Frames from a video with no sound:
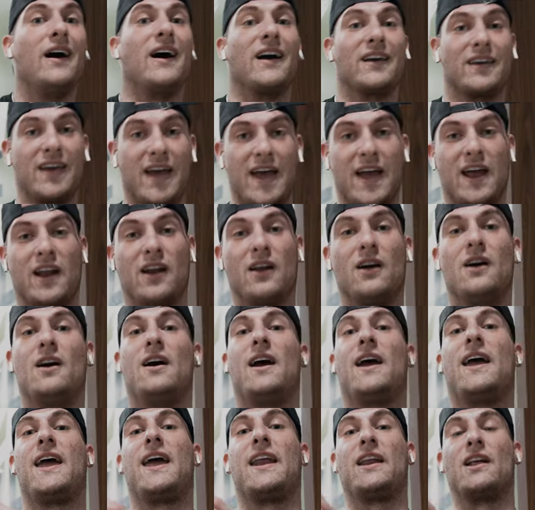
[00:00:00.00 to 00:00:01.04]
Again,
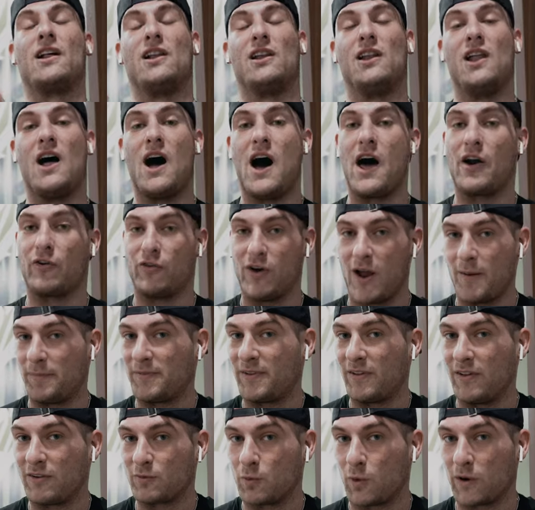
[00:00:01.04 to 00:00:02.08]
hitting a lot of
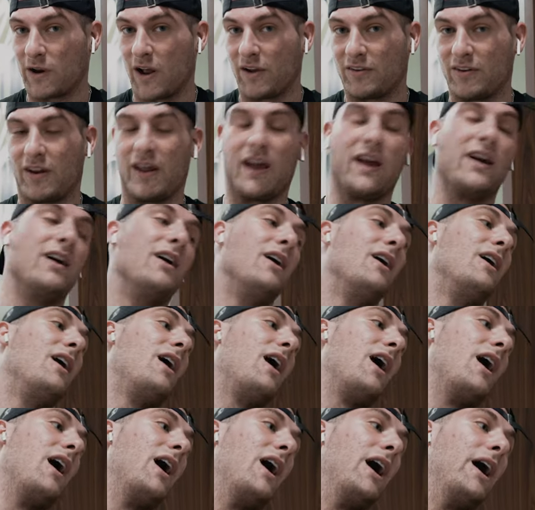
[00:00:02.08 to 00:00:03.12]
reps in this workout today
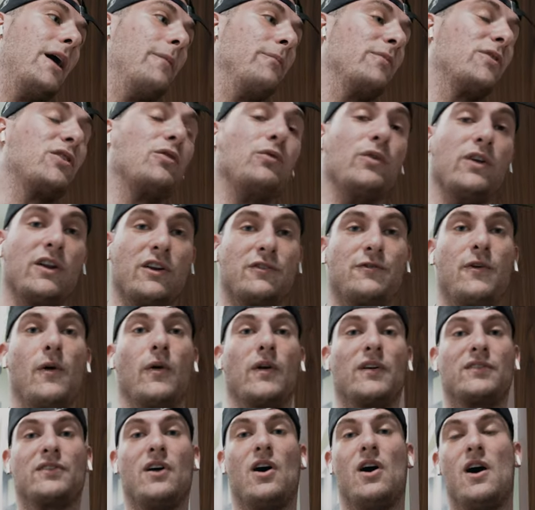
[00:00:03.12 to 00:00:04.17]
um, to really just
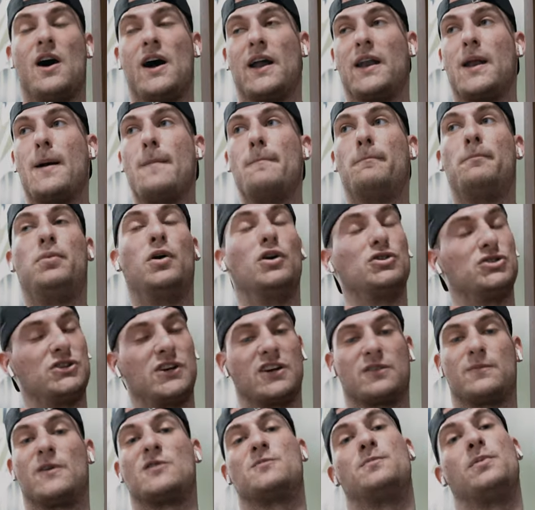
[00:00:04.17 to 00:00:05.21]
focus on pushing
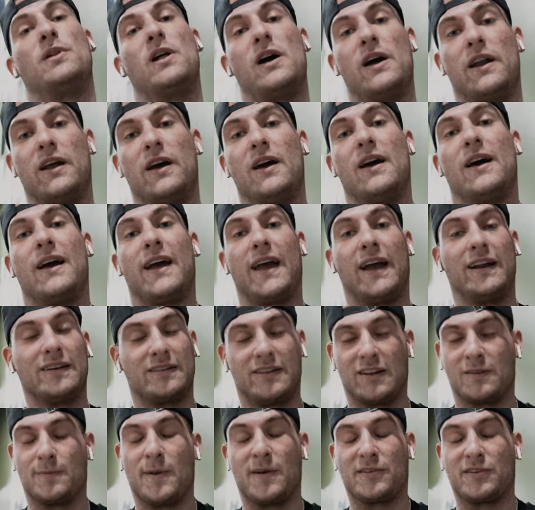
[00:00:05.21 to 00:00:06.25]
as much blood into
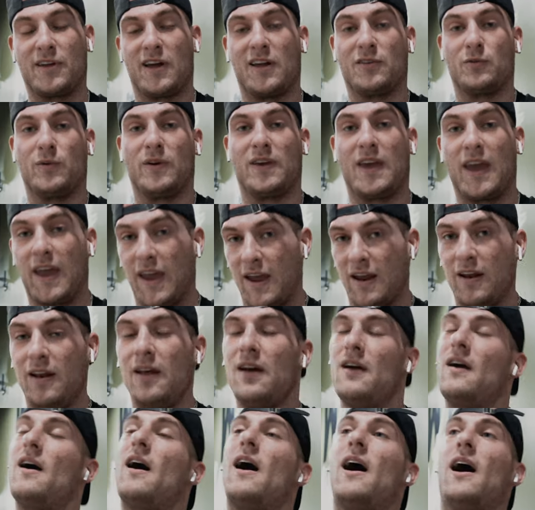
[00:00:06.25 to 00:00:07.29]
this muscle as we can
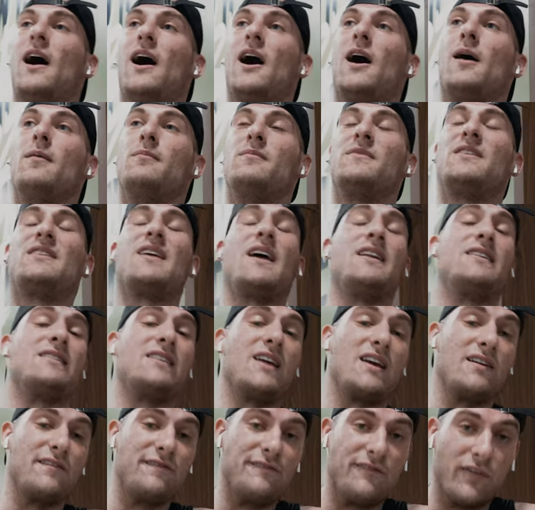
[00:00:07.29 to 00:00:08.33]
um, and
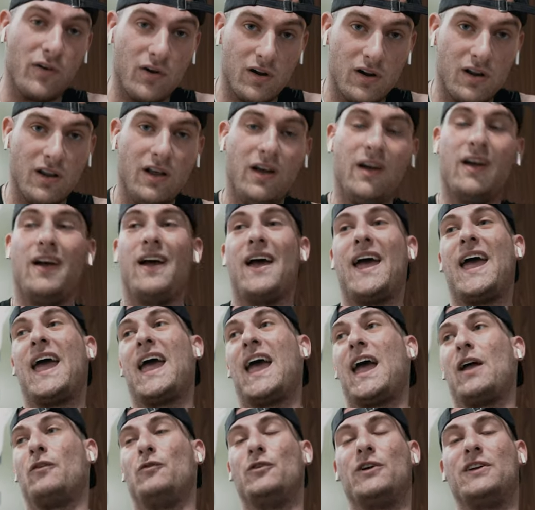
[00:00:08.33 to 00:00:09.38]
staying full
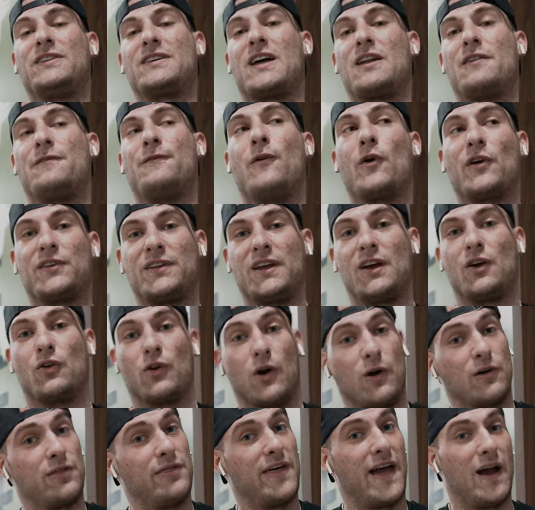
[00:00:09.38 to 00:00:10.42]
and really just kind of forcing
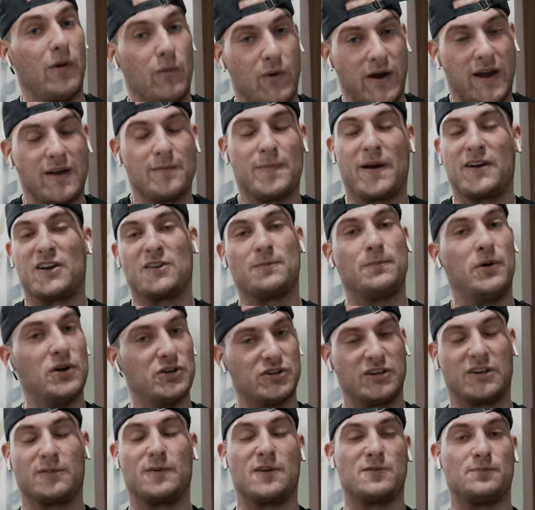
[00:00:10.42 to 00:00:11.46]
growth that way by just
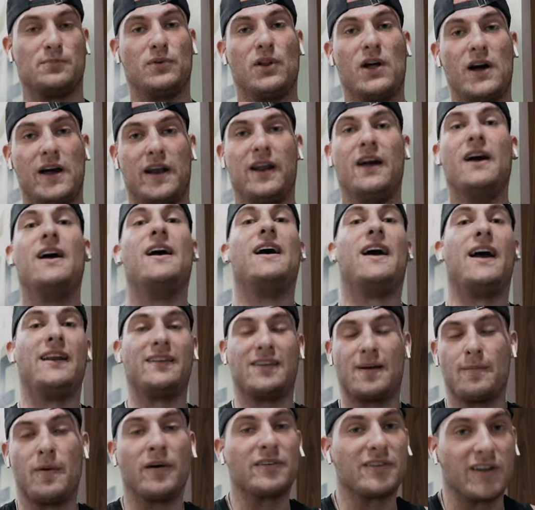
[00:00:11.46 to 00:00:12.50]
pushing as much blood into
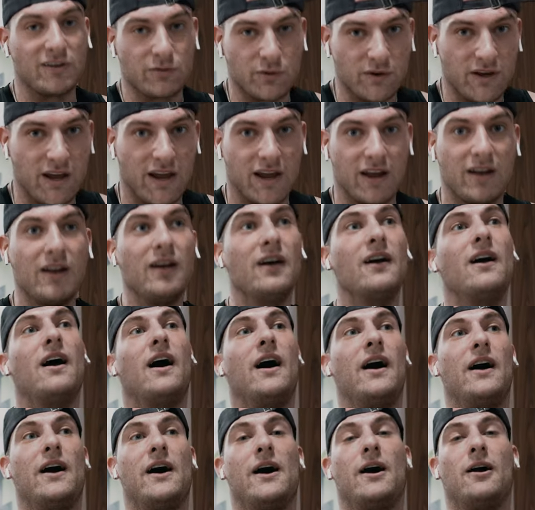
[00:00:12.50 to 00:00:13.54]
that muscle as we can.
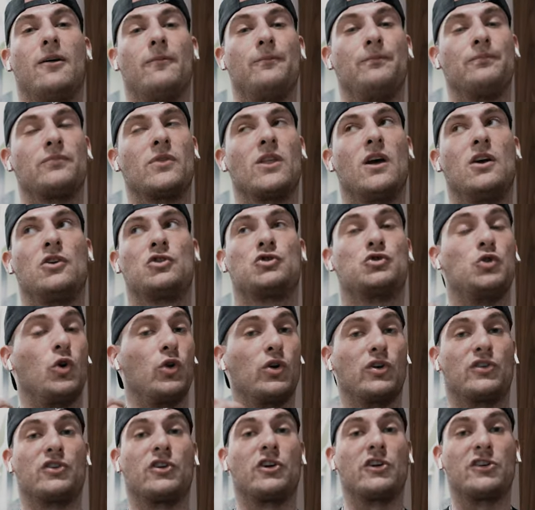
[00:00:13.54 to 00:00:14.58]
Um,
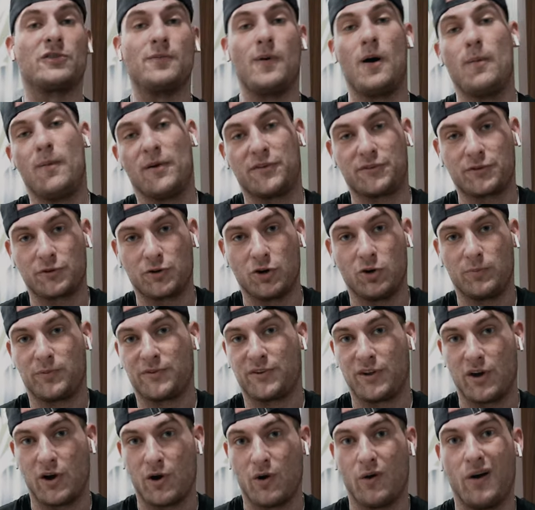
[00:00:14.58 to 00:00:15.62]
shoulders are a small muscle group,
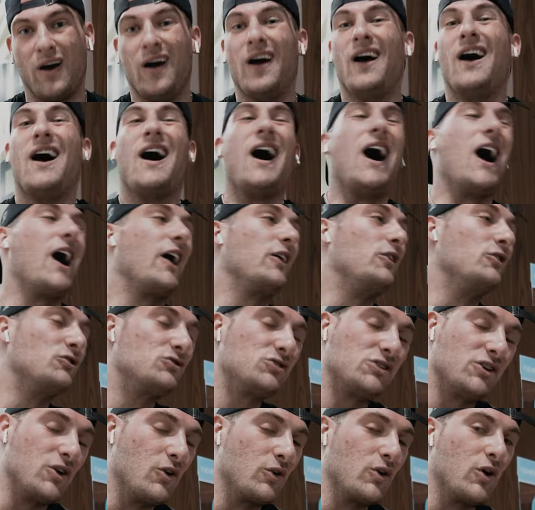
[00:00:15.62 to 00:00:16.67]
so I
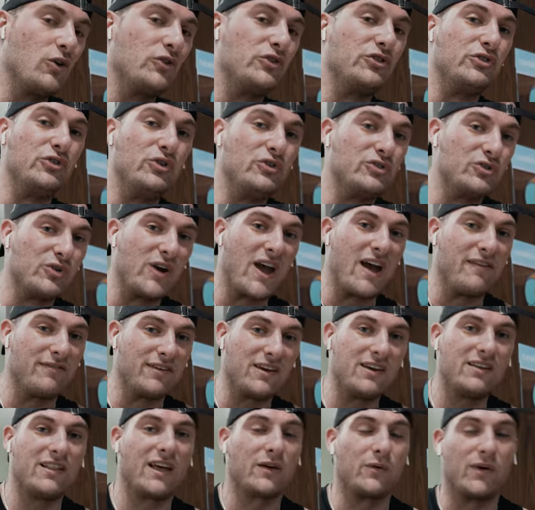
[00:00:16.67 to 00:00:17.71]
usually don't go too, too
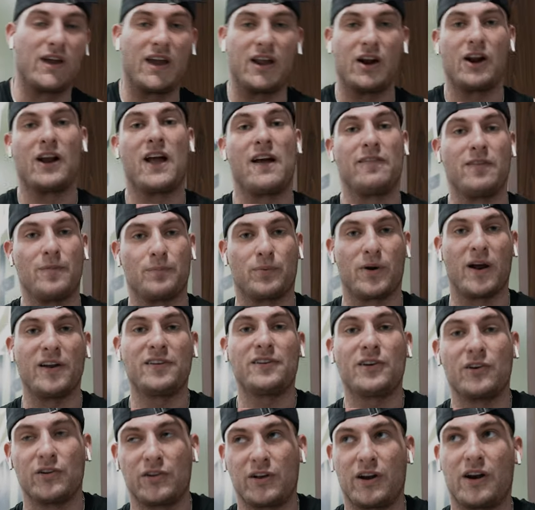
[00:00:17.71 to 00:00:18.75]
heavy. Like we hit our heavy
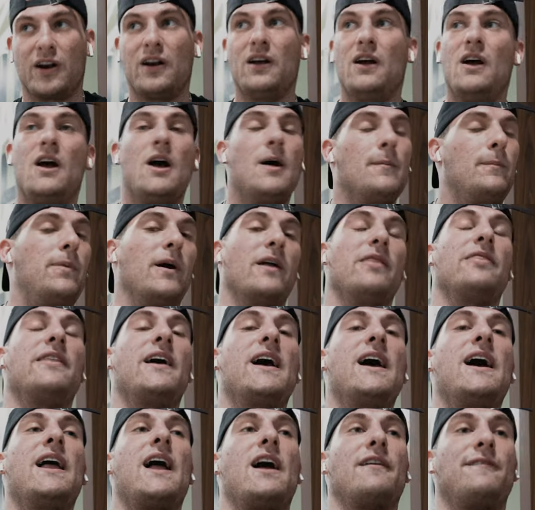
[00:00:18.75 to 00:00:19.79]
press earlier, but in
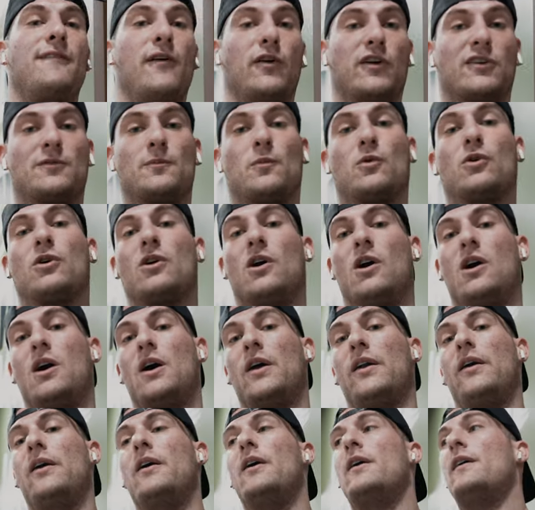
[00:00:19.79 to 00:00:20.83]
that I focus more
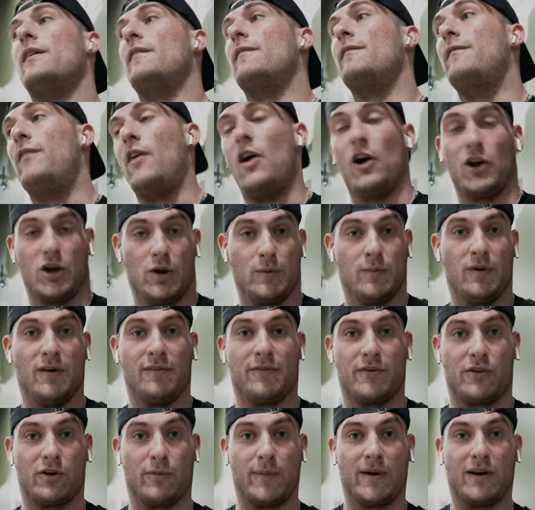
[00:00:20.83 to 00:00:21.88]
on volume
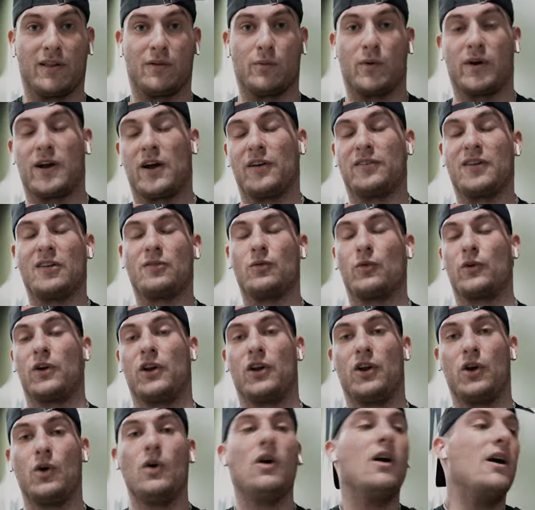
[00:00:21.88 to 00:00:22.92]
for the remainder of the workout. So that's what we're
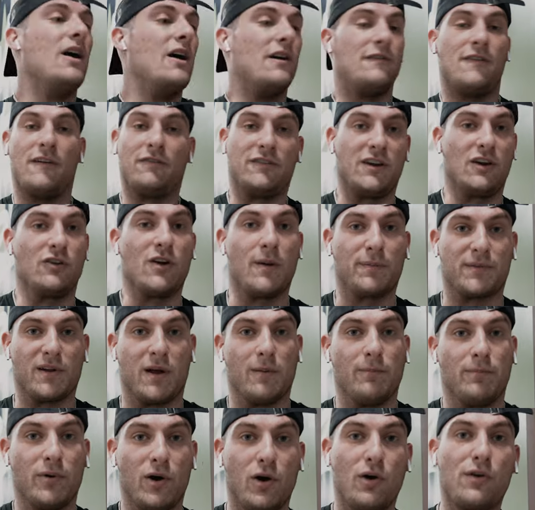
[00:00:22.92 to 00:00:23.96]
gonna do. fifteen reps
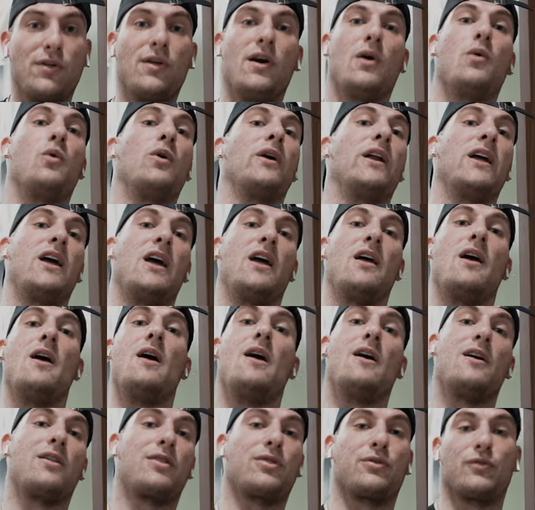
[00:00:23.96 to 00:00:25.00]
on both. We're gonna hit
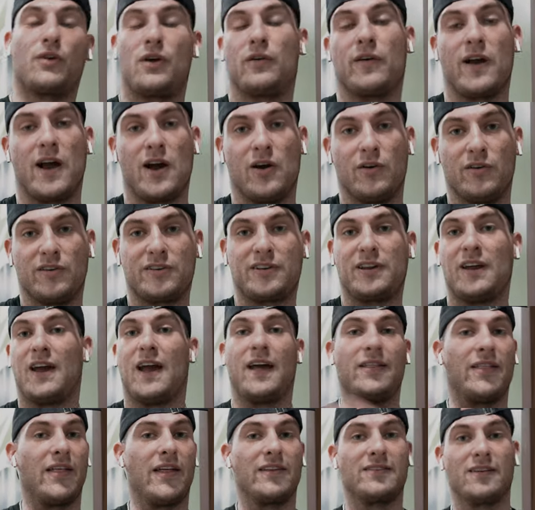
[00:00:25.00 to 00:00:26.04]
three rounds,
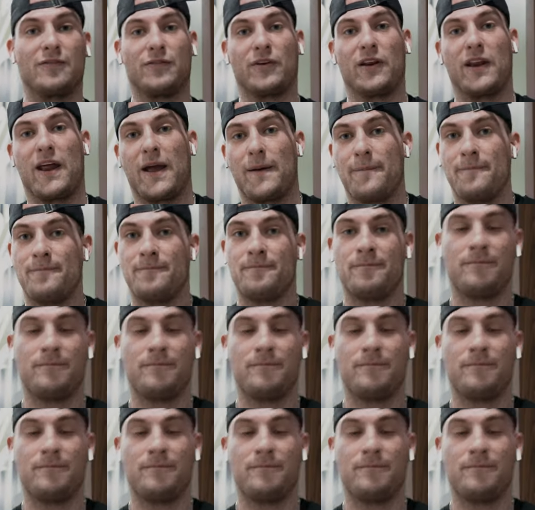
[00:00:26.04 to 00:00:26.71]
and that's it for today.